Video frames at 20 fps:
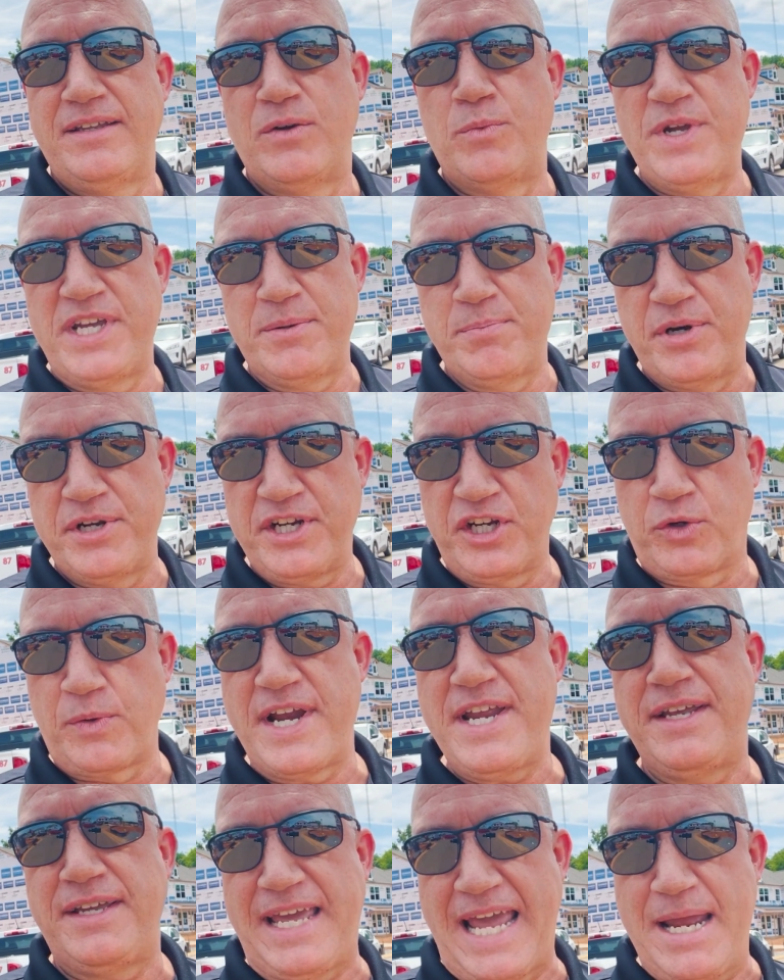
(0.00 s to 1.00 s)
We can put a
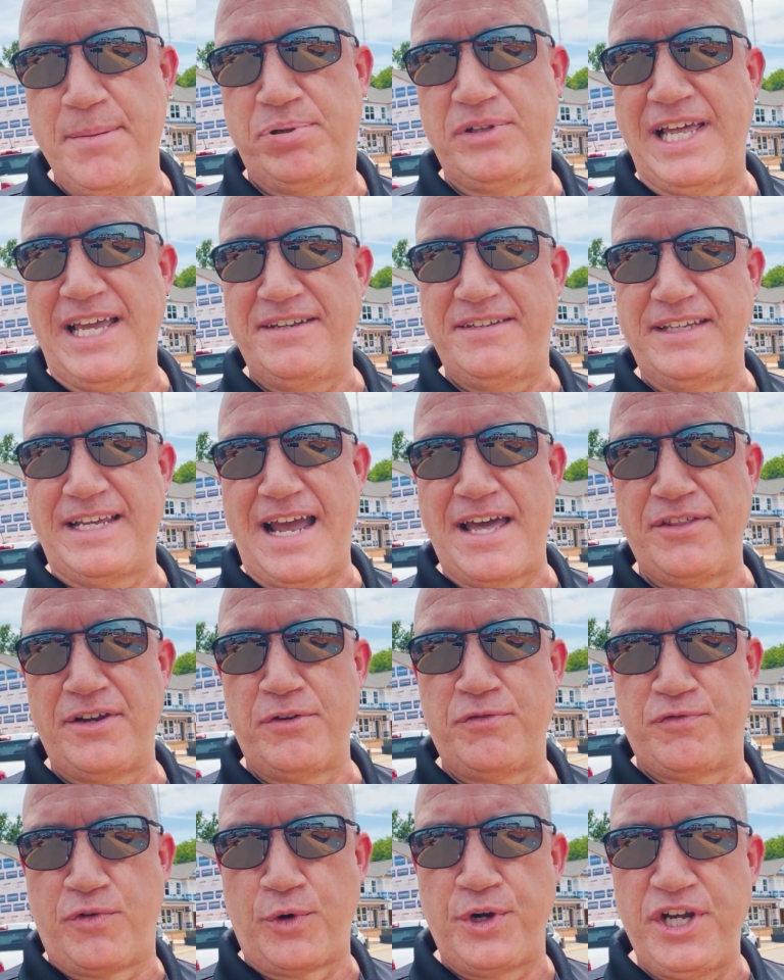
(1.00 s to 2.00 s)
great game plan together
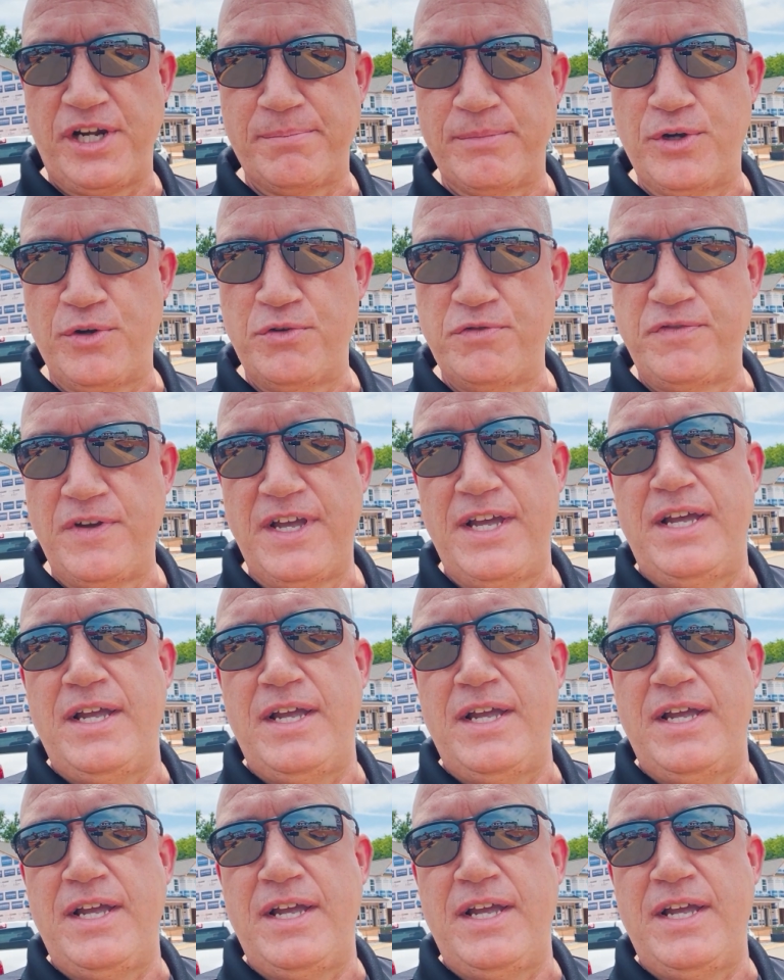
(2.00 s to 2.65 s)
for your move,